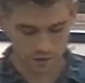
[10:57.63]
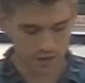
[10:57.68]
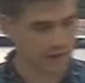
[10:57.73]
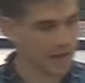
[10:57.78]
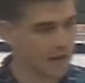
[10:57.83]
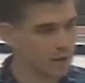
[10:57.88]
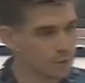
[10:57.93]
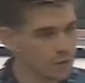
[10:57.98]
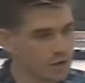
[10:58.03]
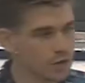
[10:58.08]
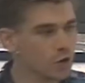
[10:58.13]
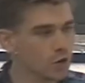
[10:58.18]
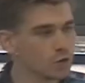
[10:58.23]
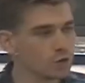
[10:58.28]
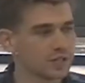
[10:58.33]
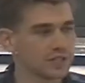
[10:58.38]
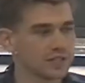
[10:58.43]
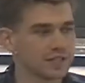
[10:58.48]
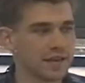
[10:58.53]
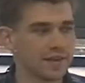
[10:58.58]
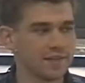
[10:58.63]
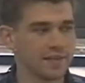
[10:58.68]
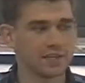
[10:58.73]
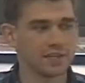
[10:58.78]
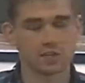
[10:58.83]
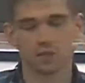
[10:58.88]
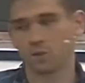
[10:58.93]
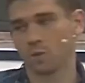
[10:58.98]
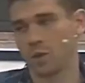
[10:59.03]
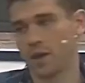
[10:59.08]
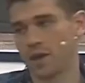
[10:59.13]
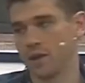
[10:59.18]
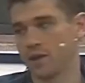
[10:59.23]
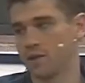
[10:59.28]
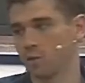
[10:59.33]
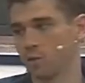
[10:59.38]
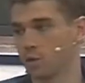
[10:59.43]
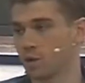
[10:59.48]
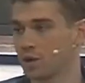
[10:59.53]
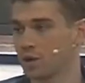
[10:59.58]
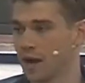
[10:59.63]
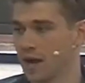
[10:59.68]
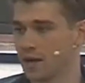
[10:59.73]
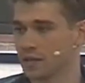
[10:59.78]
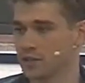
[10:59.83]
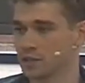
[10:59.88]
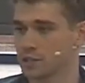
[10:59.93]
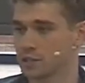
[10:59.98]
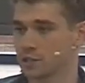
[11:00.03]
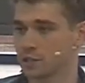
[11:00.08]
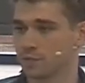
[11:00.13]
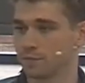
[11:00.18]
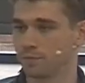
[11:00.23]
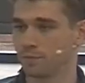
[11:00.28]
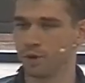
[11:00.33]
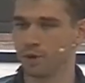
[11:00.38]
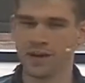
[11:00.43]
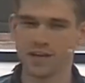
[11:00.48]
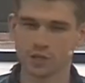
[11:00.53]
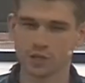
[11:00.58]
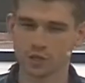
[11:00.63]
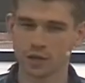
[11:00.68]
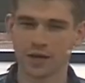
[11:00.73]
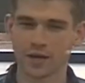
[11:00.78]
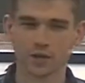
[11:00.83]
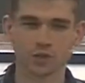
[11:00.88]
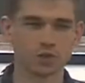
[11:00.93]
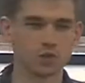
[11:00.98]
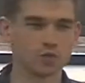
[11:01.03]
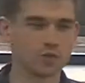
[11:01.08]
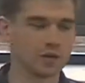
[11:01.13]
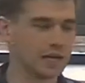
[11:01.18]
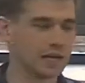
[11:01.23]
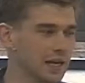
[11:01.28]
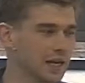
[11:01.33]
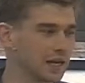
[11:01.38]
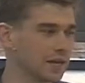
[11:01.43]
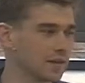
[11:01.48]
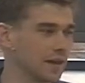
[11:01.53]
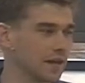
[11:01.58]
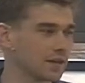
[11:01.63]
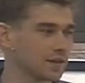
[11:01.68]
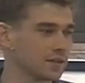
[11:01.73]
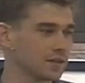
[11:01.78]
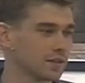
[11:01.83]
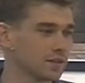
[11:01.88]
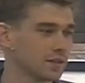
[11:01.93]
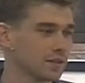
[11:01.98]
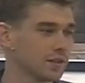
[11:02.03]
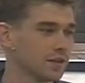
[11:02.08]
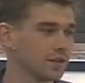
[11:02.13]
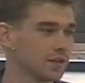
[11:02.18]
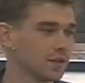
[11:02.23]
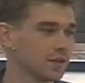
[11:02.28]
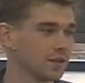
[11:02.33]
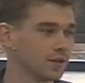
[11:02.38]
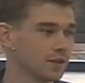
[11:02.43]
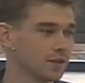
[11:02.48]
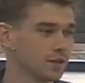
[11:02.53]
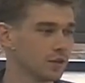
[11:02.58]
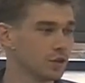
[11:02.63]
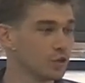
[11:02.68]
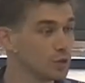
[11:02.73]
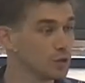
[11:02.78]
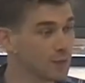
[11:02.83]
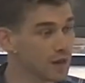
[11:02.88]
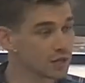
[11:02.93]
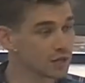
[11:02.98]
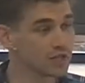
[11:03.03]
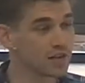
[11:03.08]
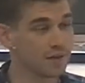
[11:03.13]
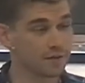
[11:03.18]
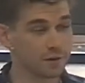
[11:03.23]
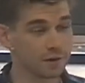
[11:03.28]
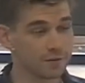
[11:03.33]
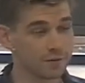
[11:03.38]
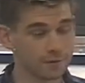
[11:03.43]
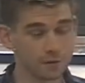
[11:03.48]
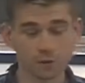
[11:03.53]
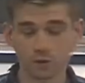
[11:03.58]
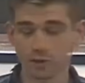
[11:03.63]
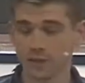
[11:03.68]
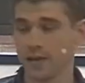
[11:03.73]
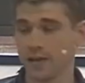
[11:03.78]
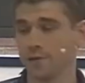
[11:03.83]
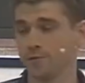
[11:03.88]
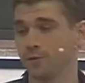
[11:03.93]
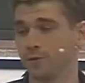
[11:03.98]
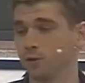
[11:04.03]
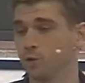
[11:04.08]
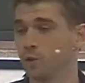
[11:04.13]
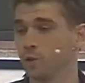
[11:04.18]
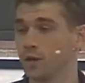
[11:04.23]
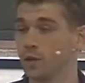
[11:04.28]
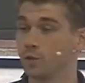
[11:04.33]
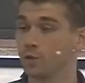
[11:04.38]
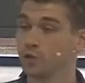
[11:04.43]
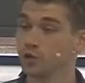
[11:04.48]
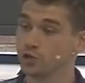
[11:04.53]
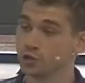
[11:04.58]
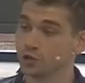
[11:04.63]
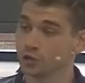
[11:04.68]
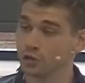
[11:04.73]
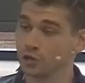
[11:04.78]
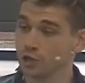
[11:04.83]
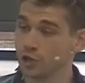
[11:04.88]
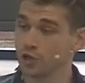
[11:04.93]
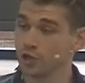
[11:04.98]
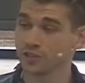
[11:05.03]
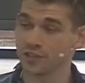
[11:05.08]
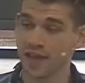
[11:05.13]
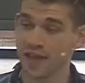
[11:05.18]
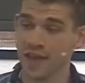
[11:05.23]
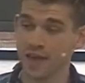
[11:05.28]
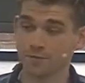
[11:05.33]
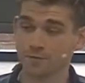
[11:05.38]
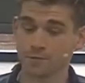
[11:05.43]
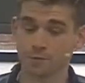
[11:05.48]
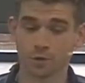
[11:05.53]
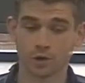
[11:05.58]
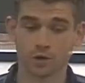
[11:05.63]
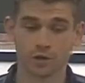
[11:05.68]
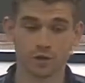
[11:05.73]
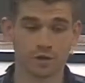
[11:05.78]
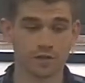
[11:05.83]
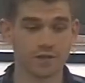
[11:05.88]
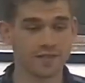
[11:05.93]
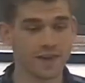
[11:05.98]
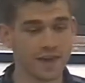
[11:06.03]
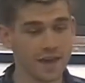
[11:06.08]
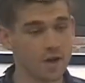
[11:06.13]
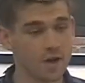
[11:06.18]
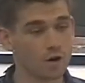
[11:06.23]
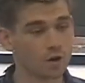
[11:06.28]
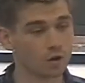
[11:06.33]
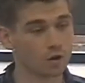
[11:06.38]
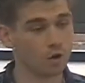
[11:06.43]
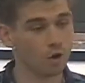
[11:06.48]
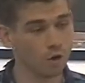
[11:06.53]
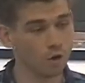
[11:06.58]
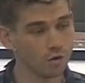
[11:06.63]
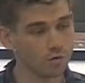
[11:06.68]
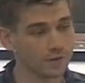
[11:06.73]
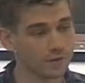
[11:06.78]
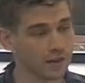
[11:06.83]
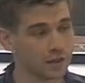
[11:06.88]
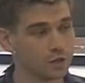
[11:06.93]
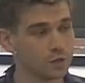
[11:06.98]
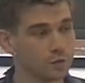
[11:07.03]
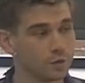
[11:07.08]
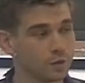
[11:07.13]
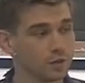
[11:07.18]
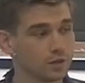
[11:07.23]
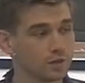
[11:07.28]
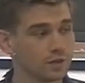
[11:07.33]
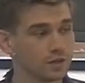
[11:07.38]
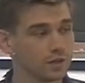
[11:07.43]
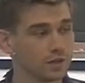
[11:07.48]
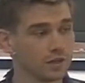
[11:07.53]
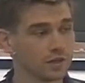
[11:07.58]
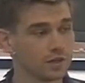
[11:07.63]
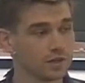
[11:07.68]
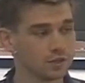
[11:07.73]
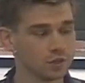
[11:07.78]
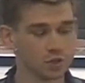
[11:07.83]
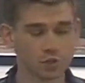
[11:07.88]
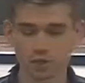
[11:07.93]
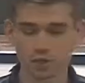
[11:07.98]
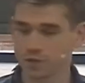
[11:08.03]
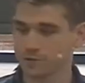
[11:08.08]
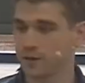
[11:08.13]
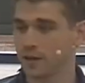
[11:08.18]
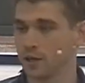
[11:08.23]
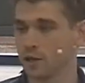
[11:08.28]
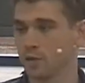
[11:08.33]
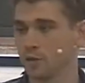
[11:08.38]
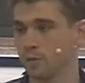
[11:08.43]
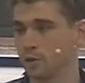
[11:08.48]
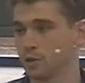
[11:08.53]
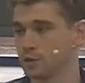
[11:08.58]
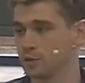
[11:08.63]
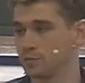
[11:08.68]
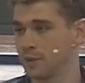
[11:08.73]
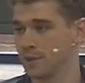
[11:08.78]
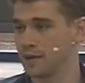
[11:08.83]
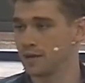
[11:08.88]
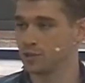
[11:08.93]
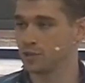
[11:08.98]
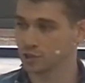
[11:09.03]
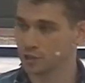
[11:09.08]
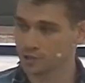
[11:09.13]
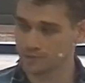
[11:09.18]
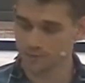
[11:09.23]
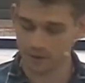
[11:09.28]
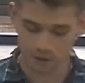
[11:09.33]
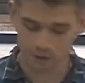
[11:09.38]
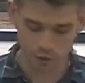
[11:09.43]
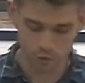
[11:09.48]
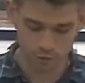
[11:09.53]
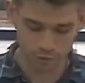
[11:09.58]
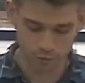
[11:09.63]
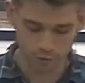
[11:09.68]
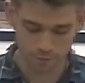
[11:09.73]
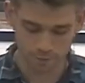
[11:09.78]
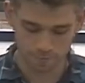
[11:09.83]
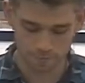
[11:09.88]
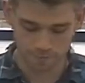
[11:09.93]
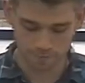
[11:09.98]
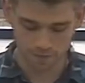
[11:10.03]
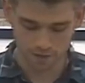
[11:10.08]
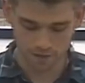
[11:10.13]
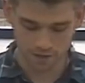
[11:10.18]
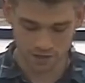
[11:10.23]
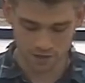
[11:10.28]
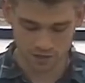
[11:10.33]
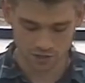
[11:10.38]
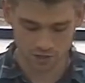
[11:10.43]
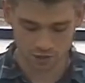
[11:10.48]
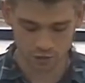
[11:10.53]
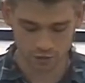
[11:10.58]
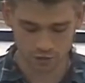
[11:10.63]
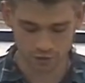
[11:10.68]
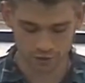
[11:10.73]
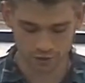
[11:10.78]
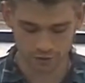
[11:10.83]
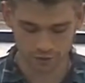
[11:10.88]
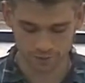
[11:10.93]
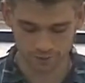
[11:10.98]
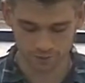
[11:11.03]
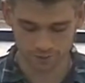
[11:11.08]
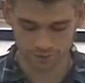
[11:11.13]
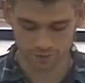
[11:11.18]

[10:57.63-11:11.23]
Again, we know to say this when we're asked, but is our attitude like that? Can you imagine having a full day, a full week, where you just looked at everyone and thought they are all valuable, just as valuable as me, just as valuable as each other?